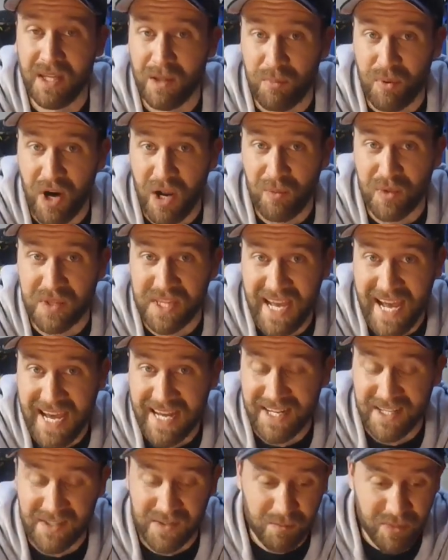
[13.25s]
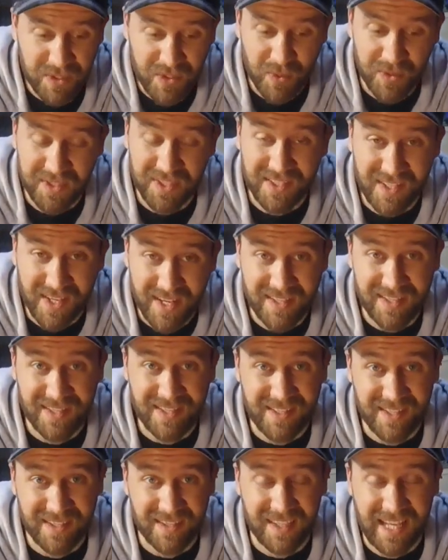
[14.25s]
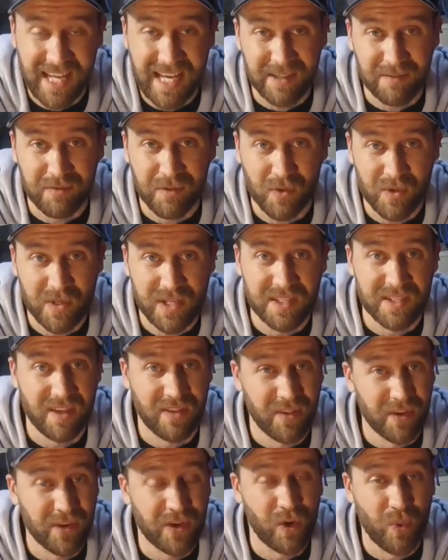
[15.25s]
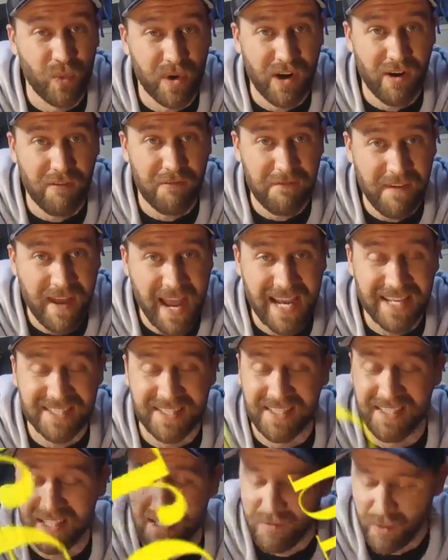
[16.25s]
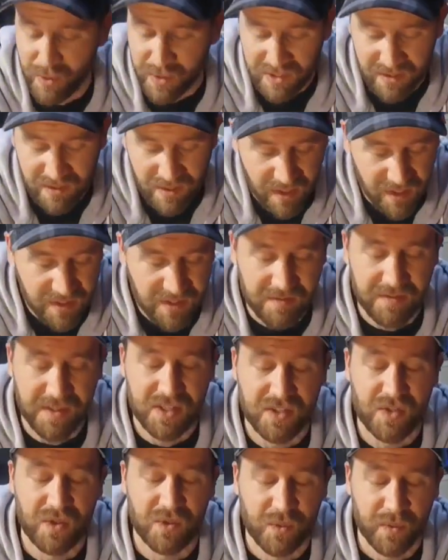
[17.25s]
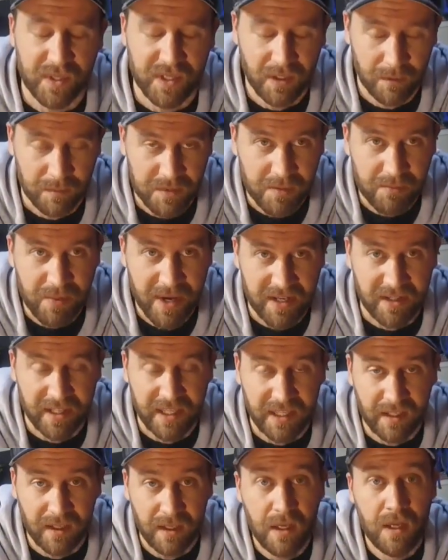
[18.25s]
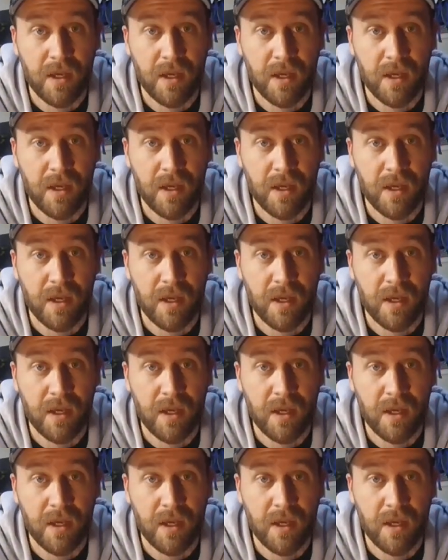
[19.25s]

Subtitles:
The problem with that is between the tightness and the lack of grease, they're going to wear out fast and leave you with tons of issues when it comes to pedaling.